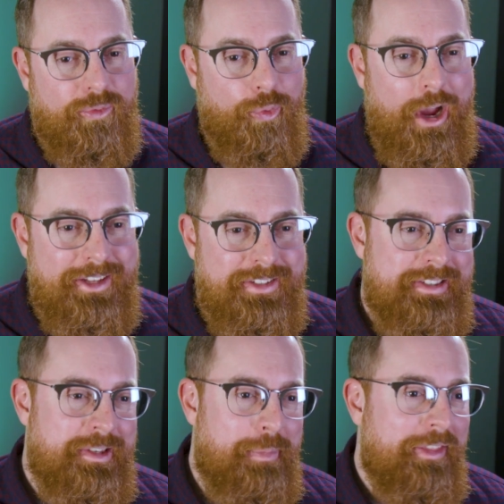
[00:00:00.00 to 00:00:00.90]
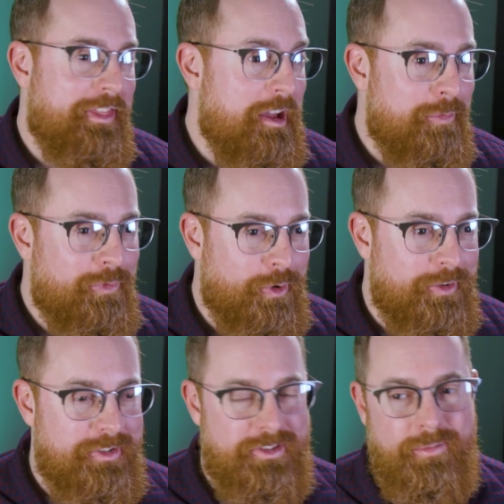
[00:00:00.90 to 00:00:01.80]
Right, because it's about them
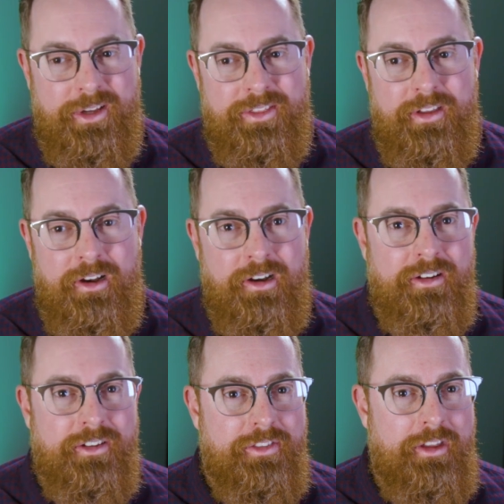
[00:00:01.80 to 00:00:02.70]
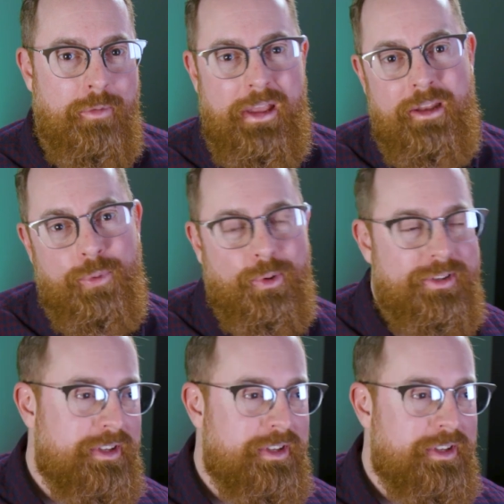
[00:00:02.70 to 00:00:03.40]
first. It's about their pain points,